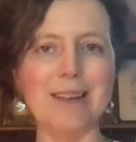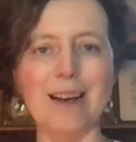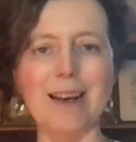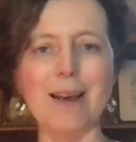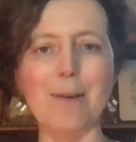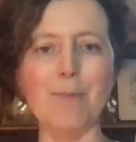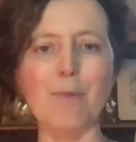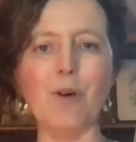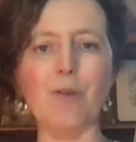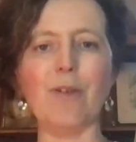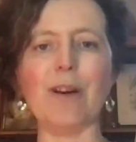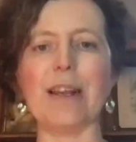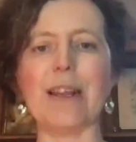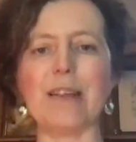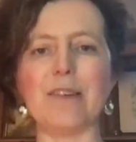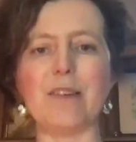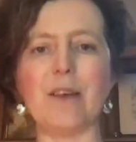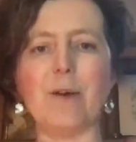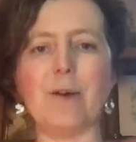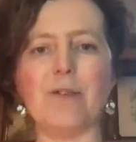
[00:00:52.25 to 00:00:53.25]
I am not ready.
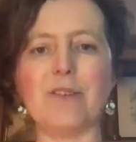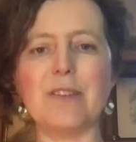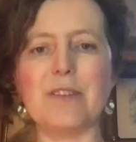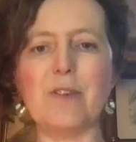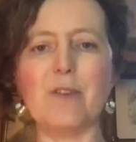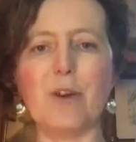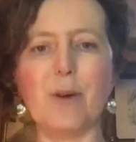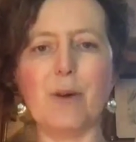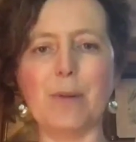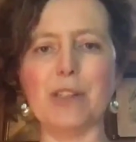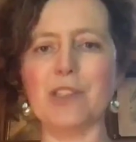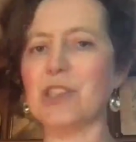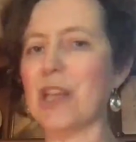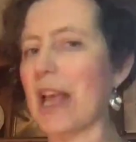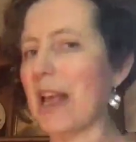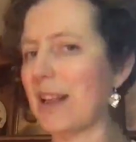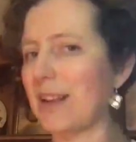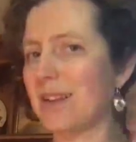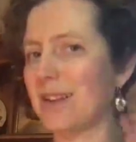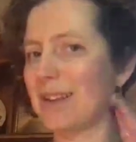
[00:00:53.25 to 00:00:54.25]
So I've still got my
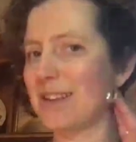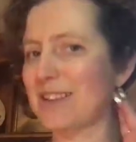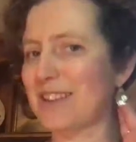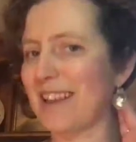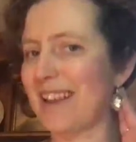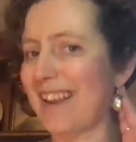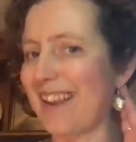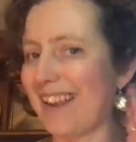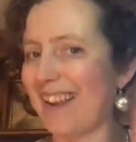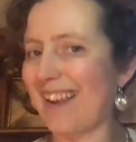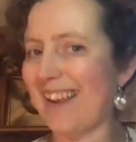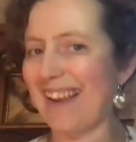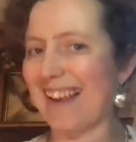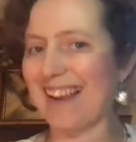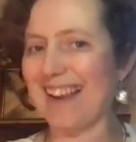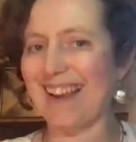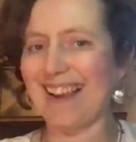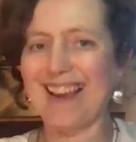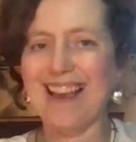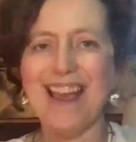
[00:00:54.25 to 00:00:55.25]
shells.
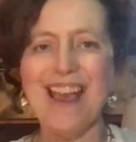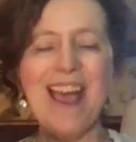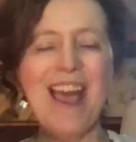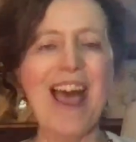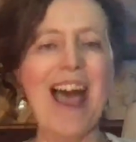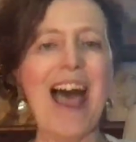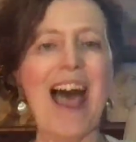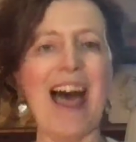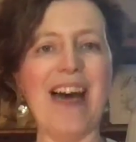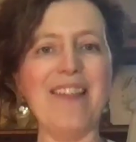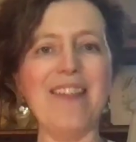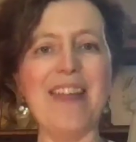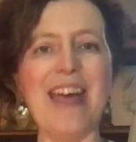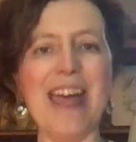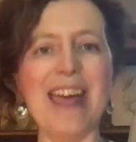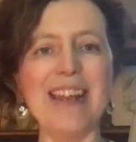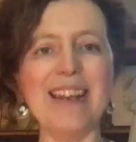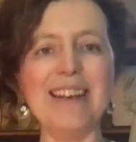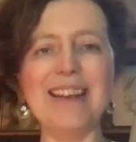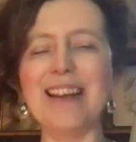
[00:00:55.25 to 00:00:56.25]
And
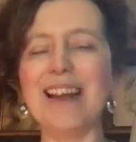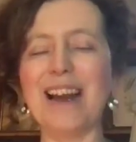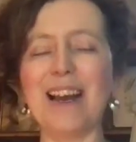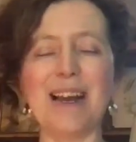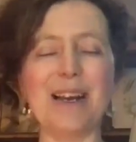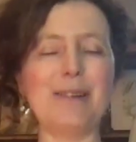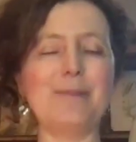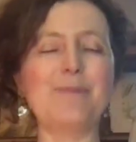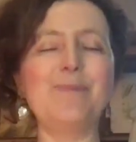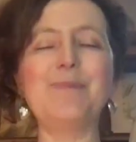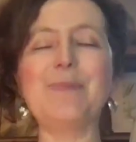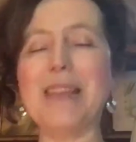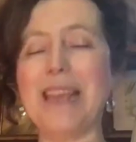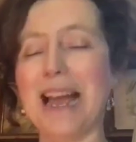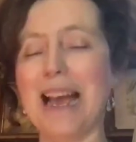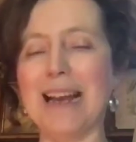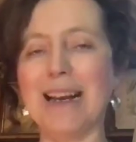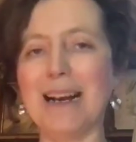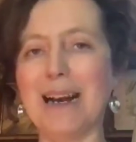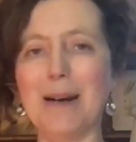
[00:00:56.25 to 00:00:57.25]
then
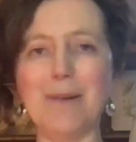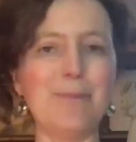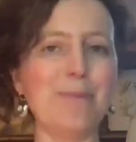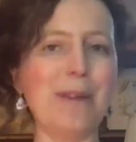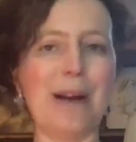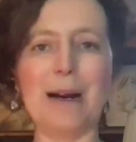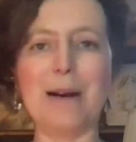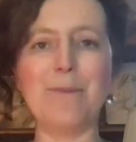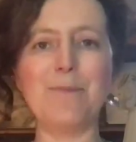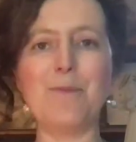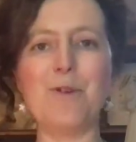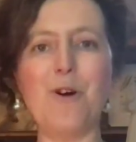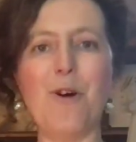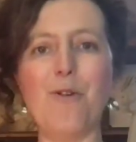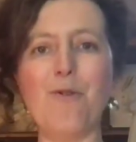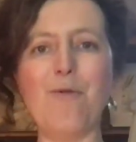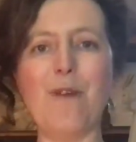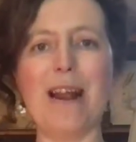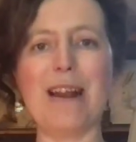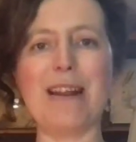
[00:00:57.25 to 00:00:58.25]
yeah, I'm
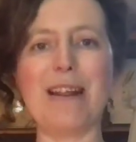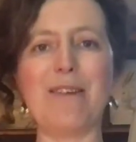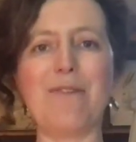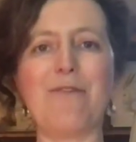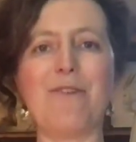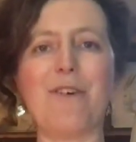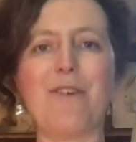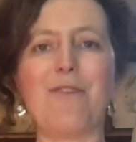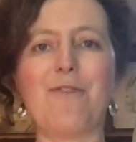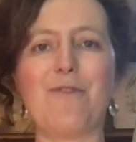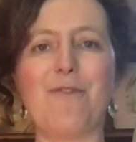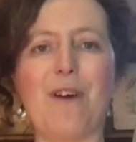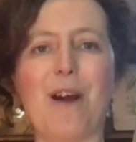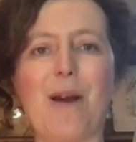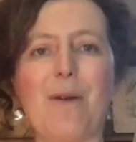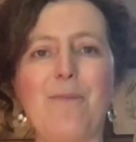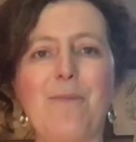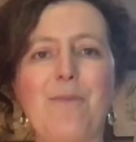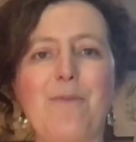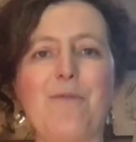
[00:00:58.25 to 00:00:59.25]
not ready for
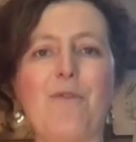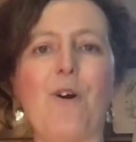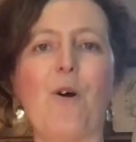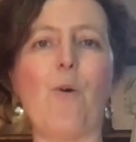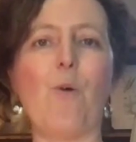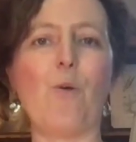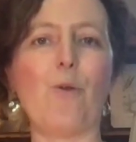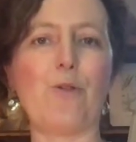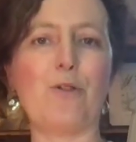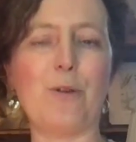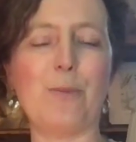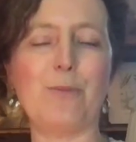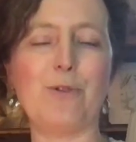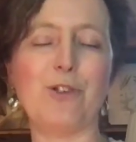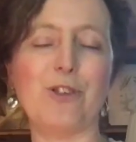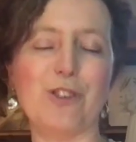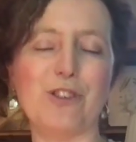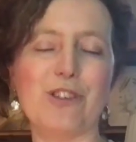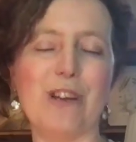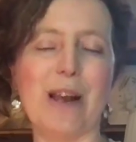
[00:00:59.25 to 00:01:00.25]
autumn
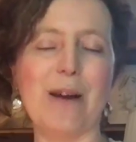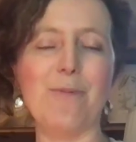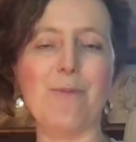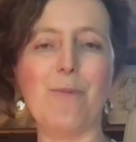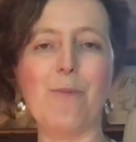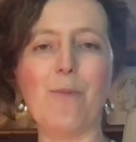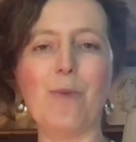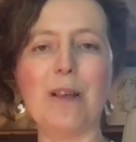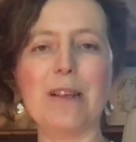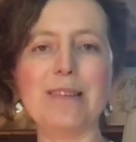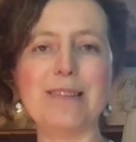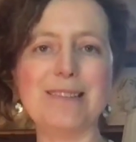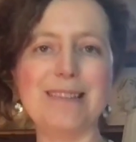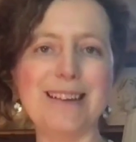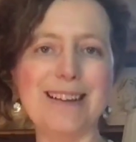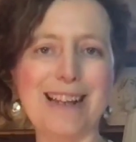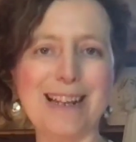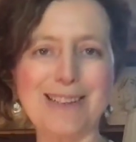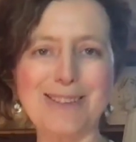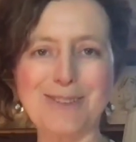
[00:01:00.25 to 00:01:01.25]
just yet. I'm
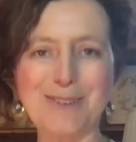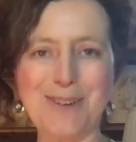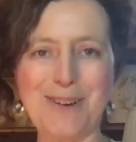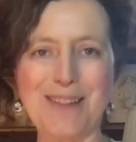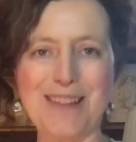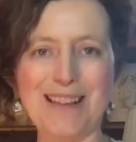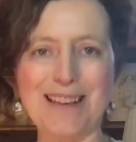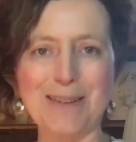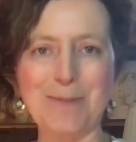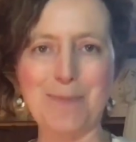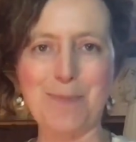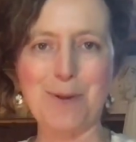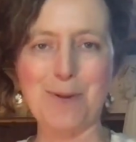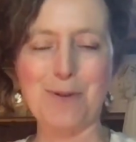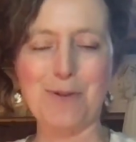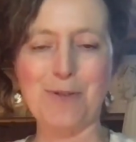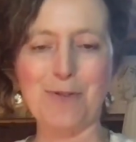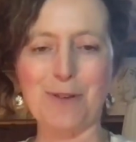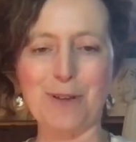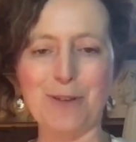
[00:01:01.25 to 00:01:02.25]
still enjoying these
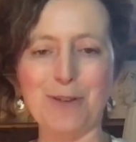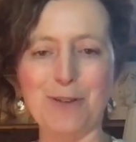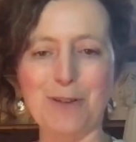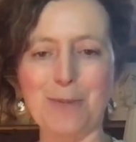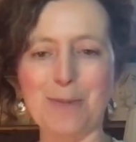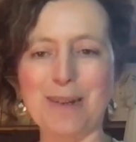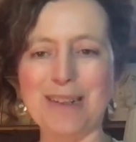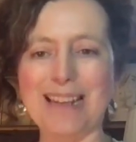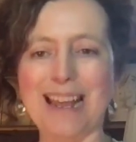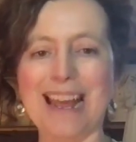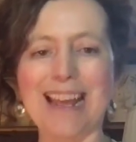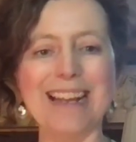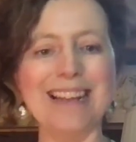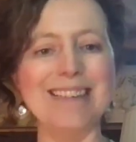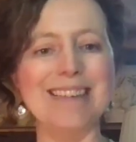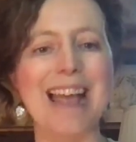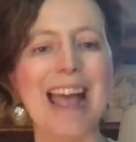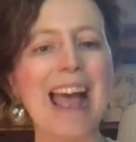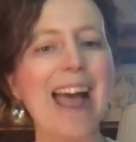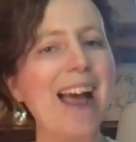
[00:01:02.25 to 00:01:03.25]
beautiful summer
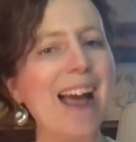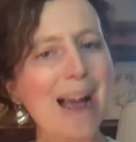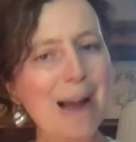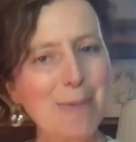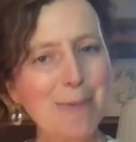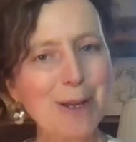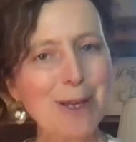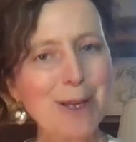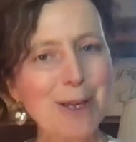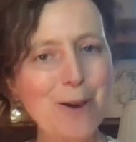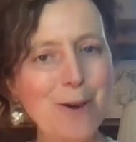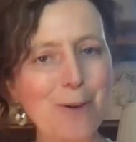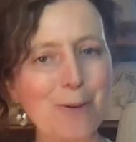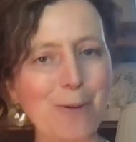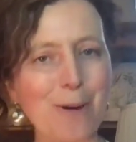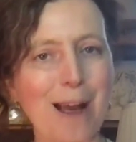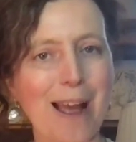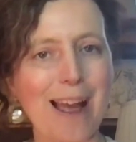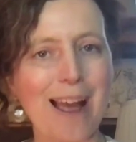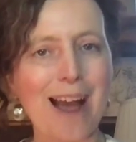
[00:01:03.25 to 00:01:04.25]
days. How are
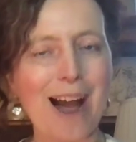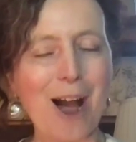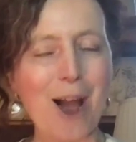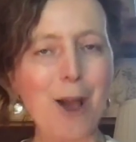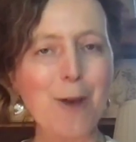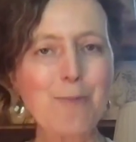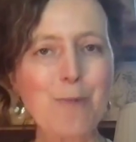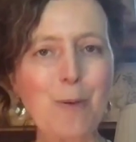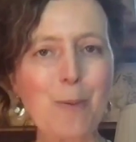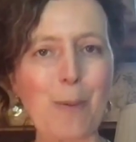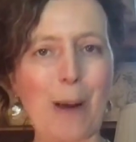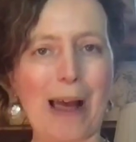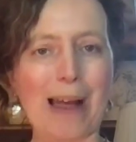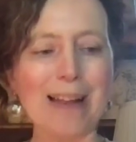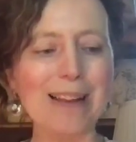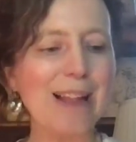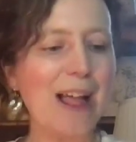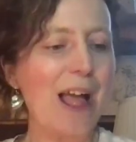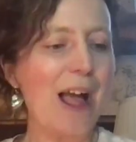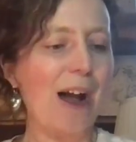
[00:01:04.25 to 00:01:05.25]
you? I hope you're
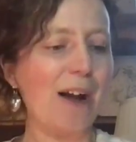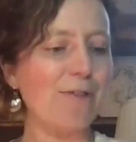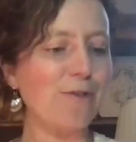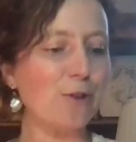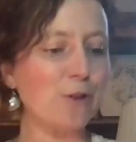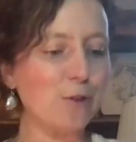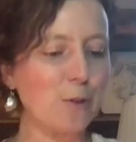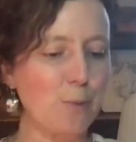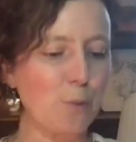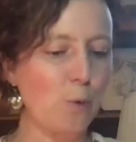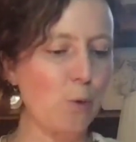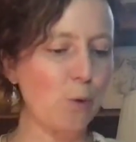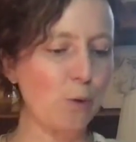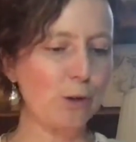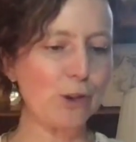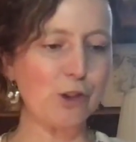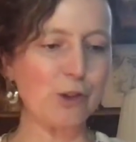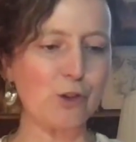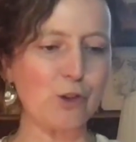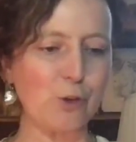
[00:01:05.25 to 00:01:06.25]
well. I've got some
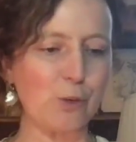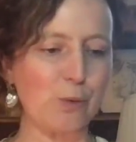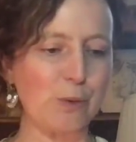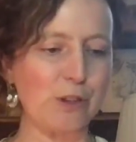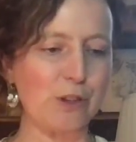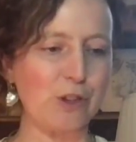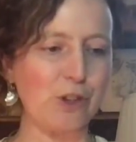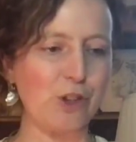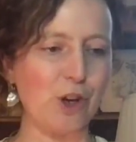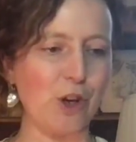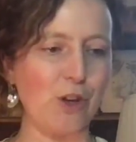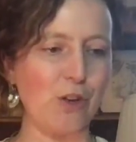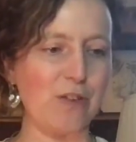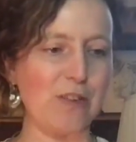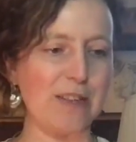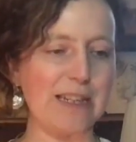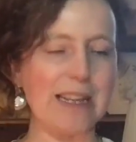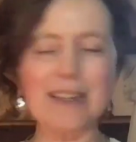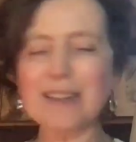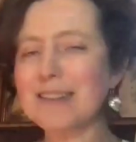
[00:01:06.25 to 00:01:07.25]
gorgeous jewelry to show you
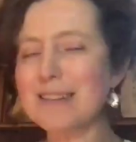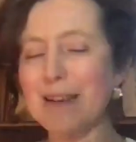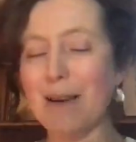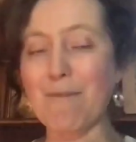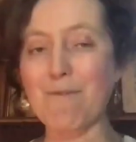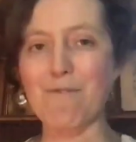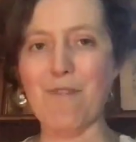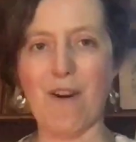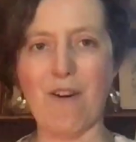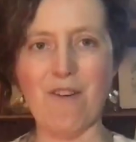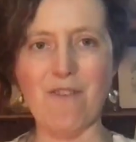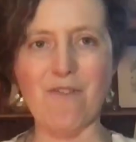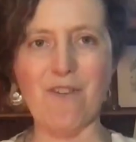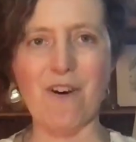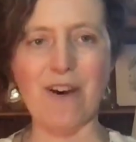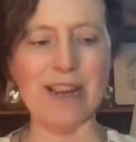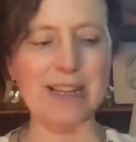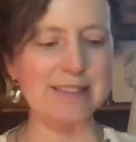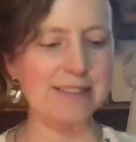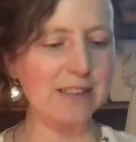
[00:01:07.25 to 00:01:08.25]
tonight. I'm very
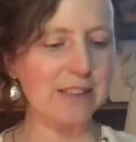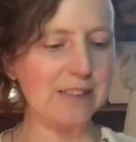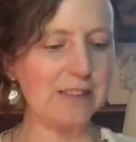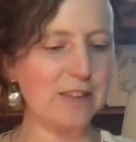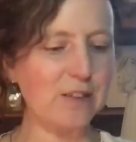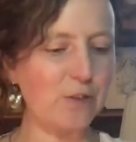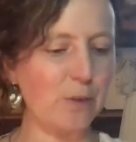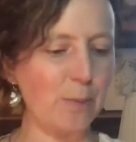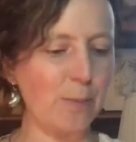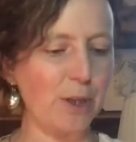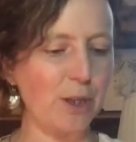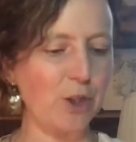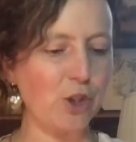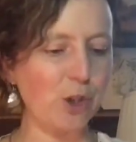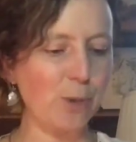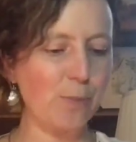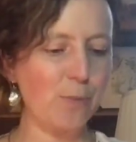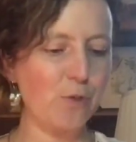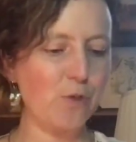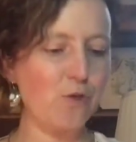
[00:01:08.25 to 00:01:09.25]
excited, so I'm going to
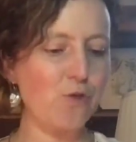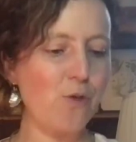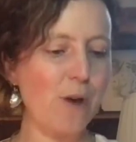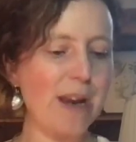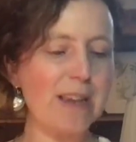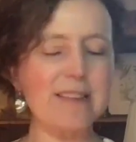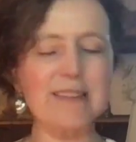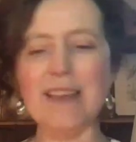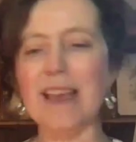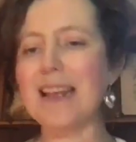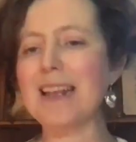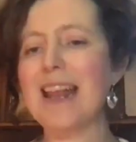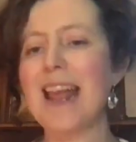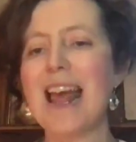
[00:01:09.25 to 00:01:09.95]
jump straight in.